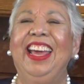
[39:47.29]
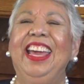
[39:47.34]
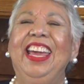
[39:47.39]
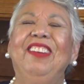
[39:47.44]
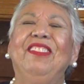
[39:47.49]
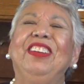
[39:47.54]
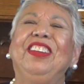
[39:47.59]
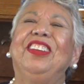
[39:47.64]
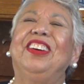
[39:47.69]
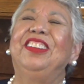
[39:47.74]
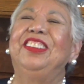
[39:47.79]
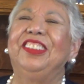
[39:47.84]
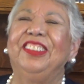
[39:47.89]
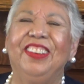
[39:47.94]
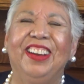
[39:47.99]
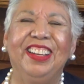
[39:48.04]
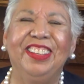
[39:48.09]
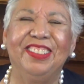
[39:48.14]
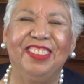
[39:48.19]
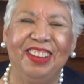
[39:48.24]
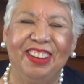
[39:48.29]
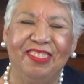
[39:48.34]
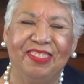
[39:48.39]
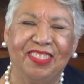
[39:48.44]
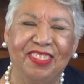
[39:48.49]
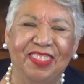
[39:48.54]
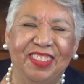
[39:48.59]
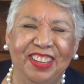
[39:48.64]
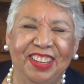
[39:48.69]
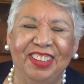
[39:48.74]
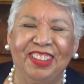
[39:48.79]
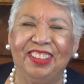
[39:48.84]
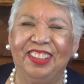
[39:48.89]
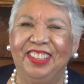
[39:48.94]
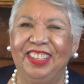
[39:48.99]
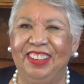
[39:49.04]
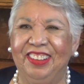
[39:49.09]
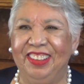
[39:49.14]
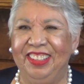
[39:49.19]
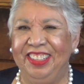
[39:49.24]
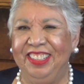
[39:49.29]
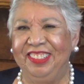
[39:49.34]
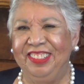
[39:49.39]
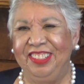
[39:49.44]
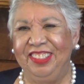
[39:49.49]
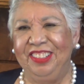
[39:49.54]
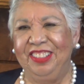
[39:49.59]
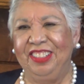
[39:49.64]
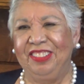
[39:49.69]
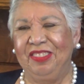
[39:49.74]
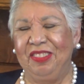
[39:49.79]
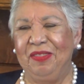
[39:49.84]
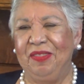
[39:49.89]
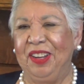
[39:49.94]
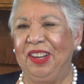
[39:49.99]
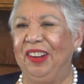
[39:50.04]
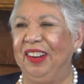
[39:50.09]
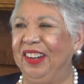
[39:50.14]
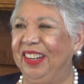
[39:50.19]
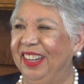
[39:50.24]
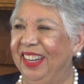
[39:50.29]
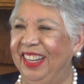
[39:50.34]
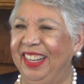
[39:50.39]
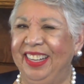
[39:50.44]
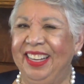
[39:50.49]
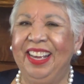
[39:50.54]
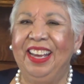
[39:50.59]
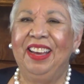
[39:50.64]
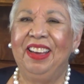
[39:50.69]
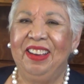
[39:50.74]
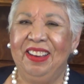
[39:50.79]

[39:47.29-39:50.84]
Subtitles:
He went on to graduate from the Culinary Institute of America